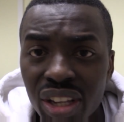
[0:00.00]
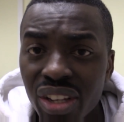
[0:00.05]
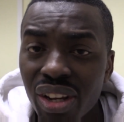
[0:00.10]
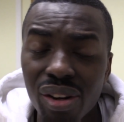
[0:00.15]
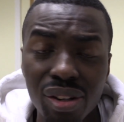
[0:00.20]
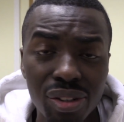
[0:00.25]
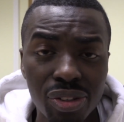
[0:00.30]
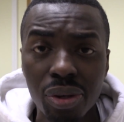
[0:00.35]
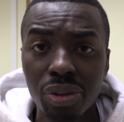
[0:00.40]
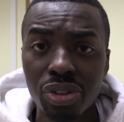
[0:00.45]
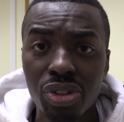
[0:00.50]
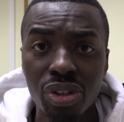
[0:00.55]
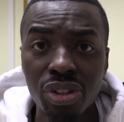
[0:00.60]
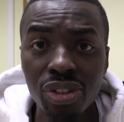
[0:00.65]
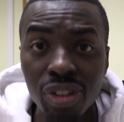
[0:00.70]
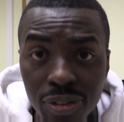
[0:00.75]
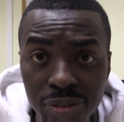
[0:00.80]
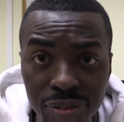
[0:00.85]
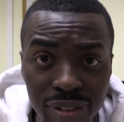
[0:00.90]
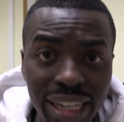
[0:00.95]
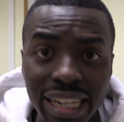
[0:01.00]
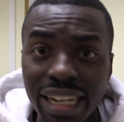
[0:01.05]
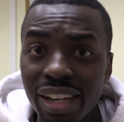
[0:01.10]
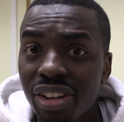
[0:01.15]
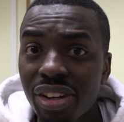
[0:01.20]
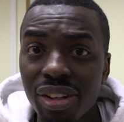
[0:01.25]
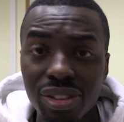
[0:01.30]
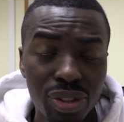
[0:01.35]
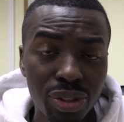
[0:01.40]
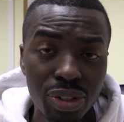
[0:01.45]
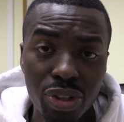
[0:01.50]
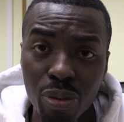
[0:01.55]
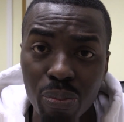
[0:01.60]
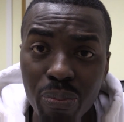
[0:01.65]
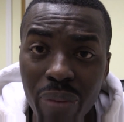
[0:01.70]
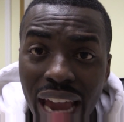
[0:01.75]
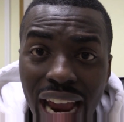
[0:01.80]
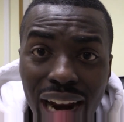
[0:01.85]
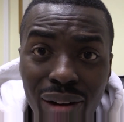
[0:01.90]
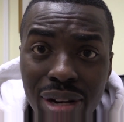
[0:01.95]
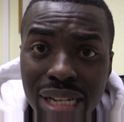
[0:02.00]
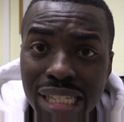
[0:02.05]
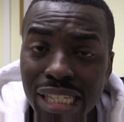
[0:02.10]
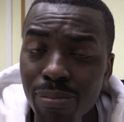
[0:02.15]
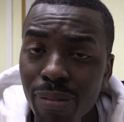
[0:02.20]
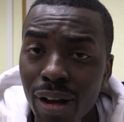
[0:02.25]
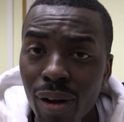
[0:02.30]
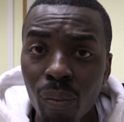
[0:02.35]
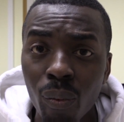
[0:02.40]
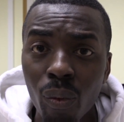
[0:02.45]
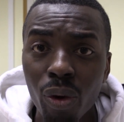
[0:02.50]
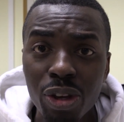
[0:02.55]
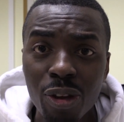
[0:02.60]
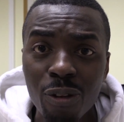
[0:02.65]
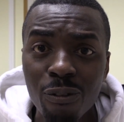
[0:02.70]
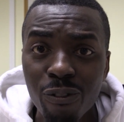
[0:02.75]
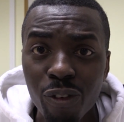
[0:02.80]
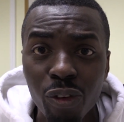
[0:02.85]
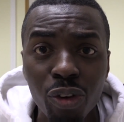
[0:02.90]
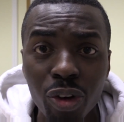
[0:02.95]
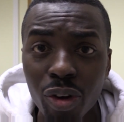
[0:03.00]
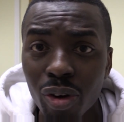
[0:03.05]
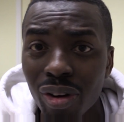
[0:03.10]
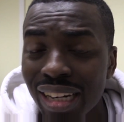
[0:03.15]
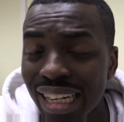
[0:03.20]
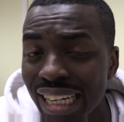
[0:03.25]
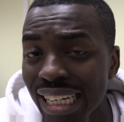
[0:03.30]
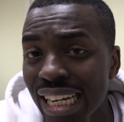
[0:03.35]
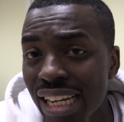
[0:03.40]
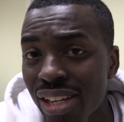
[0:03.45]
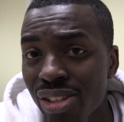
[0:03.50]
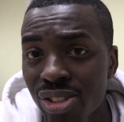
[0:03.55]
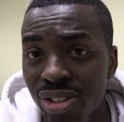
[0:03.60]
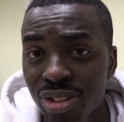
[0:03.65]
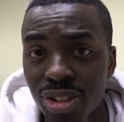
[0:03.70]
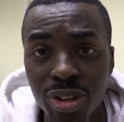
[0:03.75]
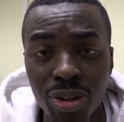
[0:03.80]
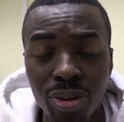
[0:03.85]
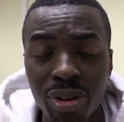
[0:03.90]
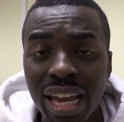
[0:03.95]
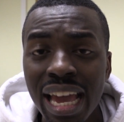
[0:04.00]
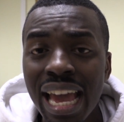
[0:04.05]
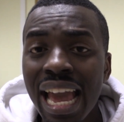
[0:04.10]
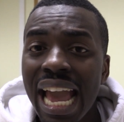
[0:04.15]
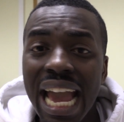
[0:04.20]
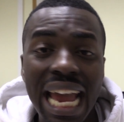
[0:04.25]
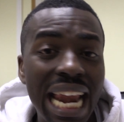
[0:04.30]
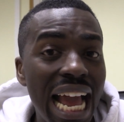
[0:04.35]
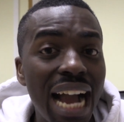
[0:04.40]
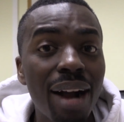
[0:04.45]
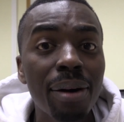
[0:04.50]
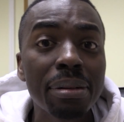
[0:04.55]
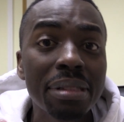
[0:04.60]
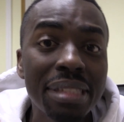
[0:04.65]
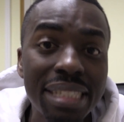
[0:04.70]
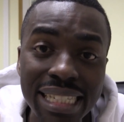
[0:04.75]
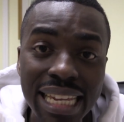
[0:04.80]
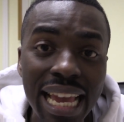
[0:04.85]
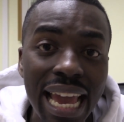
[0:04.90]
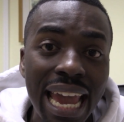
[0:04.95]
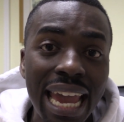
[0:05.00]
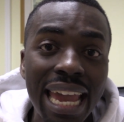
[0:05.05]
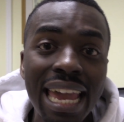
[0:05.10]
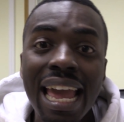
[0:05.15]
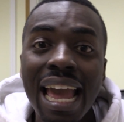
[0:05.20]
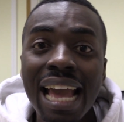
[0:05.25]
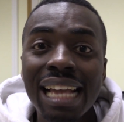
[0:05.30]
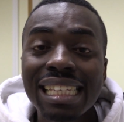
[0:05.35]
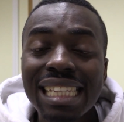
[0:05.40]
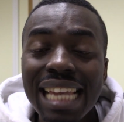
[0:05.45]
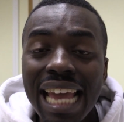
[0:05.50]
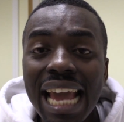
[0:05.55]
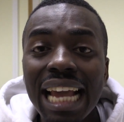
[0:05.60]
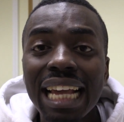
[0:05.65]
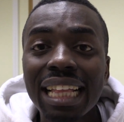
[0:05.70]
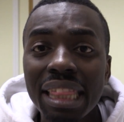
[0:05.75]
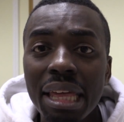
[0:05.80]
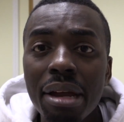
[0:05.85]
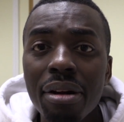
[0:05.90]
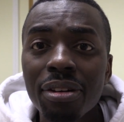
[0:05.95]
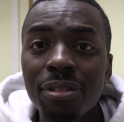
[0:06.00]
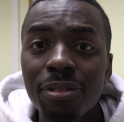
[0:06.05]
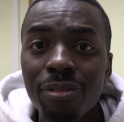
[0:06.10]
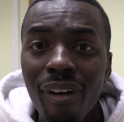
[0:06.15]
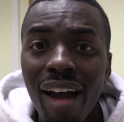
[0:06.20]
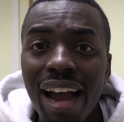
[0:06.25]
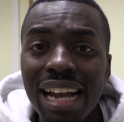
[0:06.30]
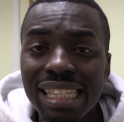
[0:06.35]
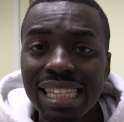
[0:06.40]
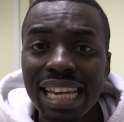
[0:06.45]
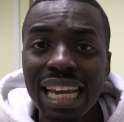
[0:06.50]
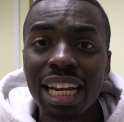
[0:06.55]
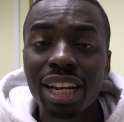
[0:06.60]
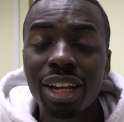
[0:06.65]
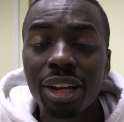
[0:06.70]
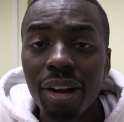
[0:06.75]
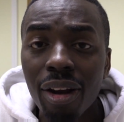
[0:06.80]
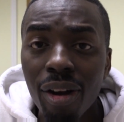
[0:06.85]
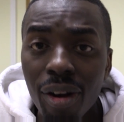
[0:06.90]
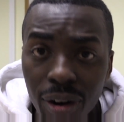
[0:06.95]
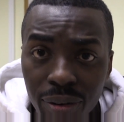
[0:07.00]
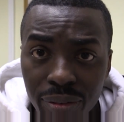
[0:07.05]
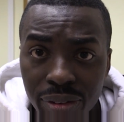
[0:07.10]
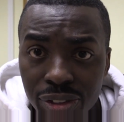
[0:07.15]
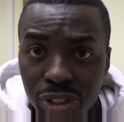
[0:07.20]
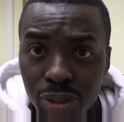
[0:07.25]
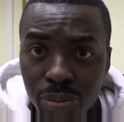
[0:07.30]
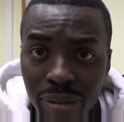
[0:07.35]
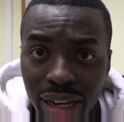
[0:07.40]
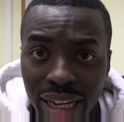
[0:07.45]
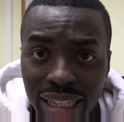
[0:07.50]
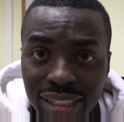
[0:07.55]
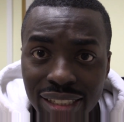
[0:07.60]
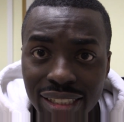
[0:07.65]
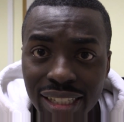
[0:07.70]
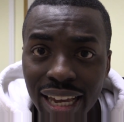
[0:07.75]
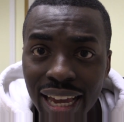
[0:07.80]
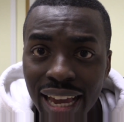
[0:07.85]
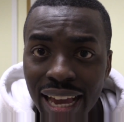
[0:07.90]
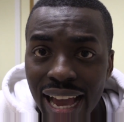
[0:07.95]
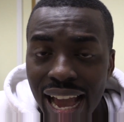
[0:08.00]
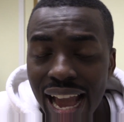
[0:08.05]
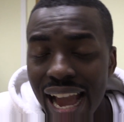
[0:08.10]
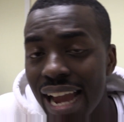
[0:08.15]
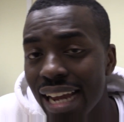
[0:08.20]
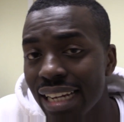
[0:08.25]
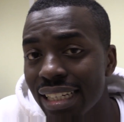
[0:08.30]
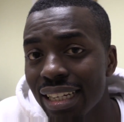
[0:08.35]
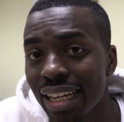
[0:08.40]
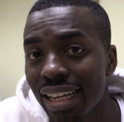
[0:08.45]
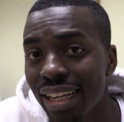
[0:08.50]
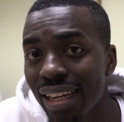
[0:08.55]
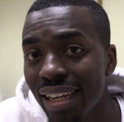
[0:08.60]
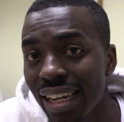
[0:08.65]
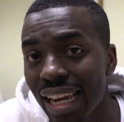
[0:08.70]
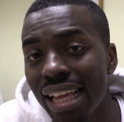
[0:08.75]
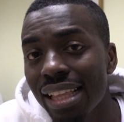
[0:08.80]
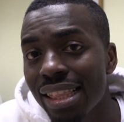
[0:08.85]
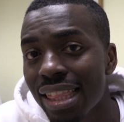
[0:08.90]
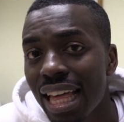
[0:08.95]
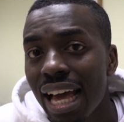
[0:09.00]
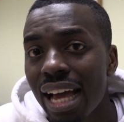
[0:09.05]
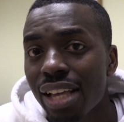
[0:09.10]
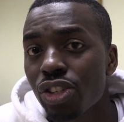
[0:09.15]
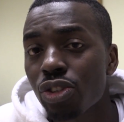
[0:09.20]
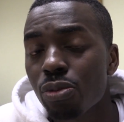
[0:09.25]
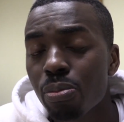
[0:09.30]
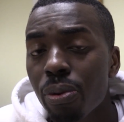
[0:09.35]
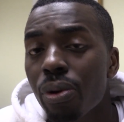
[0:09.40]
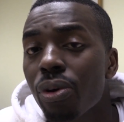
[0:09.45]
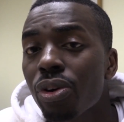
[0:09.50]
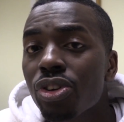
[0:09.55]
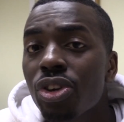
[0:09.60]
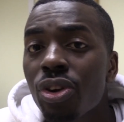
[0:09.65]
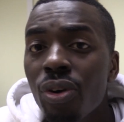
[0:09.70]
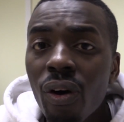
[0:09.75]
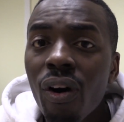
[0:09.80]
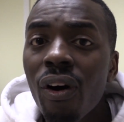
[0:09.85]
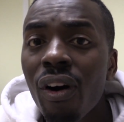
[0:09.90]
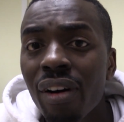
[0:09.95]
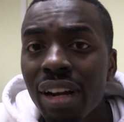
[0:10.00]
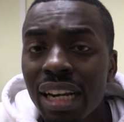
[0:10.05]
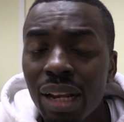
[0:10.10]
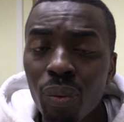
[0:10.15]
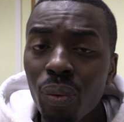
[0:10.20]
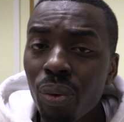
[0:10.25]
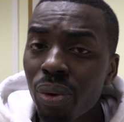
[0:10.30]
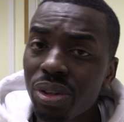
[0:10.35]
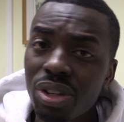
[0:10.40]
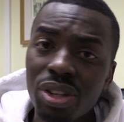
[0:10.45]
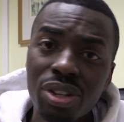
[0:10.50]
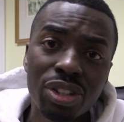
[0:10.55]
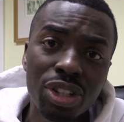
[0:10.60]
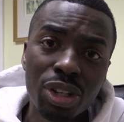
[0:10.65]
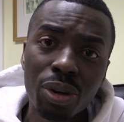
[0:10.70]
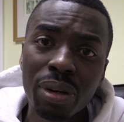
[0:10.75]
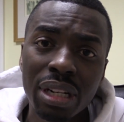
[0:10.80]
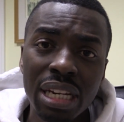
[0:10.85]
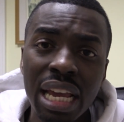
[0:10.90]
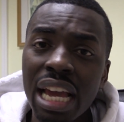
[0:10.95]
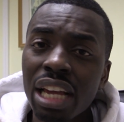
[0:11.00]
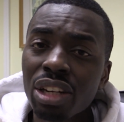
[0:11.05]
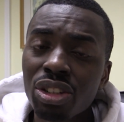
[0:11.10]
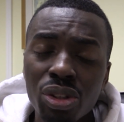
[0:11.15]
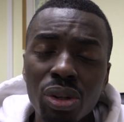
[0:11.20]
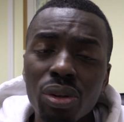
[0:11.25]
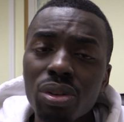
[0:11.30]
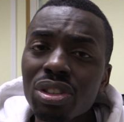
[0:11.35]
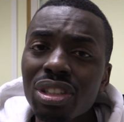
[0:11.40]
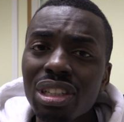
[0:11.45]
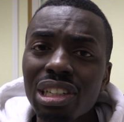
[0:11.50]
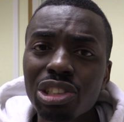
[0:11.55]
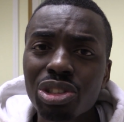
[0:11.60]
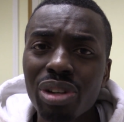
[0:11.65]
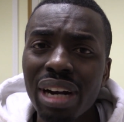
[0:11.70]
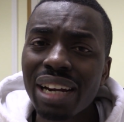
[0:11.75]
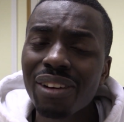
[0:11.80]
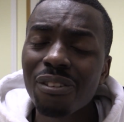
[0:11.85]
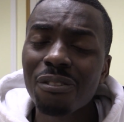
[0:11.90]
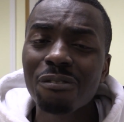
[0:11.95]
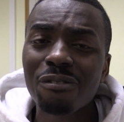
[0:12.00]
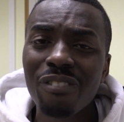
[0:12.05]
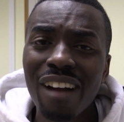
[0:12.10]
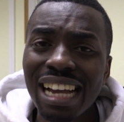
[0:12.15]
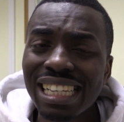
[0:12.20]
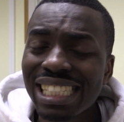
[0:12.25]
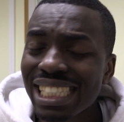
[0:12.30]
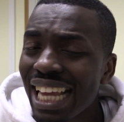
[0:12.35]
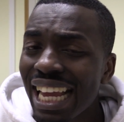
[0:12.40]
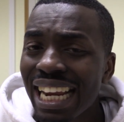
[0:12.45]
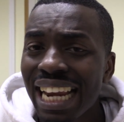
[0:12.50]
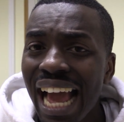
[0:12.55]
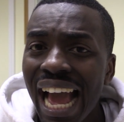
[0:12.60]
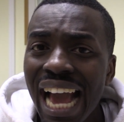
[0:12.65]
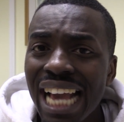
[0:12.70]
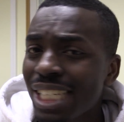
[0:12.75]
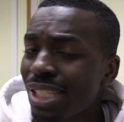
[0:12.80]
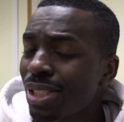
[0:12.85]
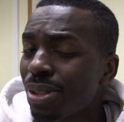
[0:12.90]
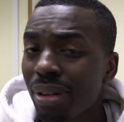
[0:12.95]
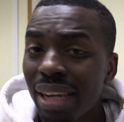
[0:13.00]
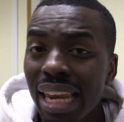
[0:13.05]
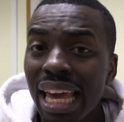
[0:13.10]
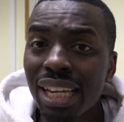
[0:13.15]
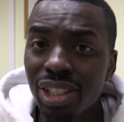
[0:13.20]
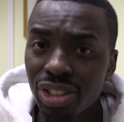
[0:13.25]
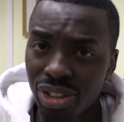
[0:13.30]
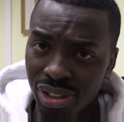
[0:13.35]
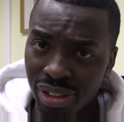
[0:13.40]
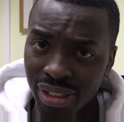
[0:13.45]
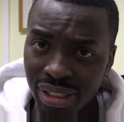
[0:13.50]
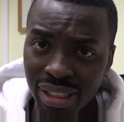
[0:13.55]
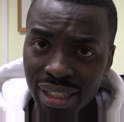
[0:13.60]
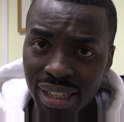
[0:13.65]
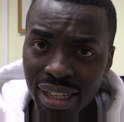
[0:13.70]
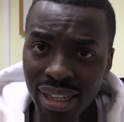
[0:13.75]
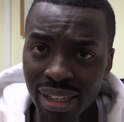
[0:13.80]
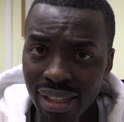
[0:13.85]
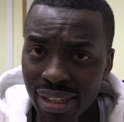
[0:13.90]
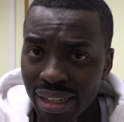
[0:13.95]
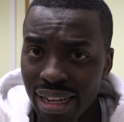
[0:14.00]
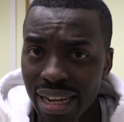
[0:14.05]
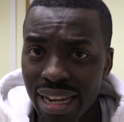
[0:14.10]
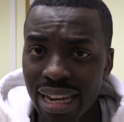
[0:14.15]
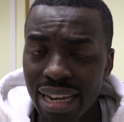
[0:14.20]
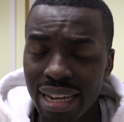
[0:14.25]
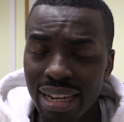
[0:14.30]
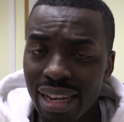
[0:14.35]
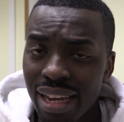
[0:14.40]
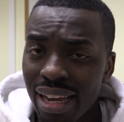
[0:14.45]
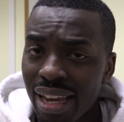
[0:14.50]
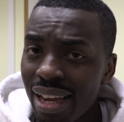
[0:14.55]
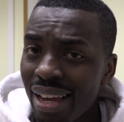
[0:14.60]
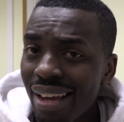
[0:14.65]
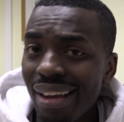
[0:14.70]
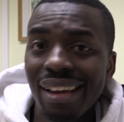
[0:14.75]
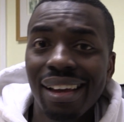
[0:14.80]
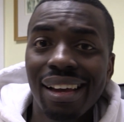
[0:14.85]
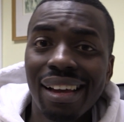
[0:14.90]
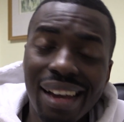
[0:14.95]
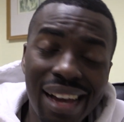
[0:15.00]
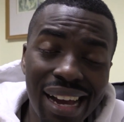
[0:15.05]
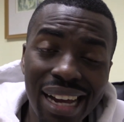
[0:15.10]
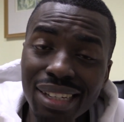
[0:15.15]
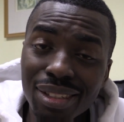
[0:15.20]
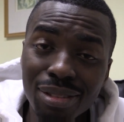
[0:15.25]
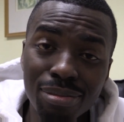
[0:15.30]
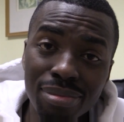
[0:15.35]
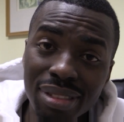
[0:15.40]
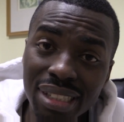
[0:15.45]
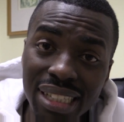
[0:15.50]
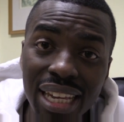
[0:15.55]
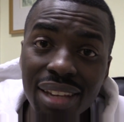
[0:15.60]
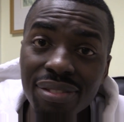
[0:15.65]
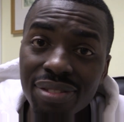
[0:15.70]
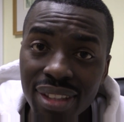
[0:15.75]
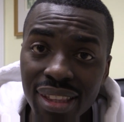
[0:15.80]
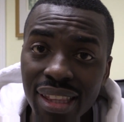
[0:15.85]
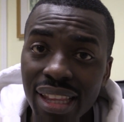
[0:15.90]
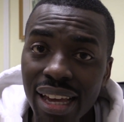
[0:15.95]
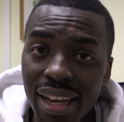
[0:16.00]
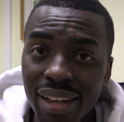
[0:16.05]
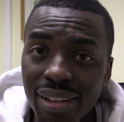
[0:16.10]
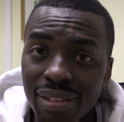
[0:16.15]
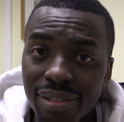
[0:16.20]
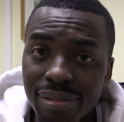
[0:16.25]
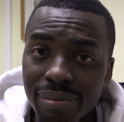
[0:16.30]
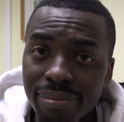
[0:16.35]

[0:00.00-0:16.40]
You got to talk to your youth leader. You got to talk to your parents about what you feel God leading you to do. And I would say, take their advice and encouragement and let that spur you on in what you're doing. Don't try to fast in isolation, okay? I don't believe in that.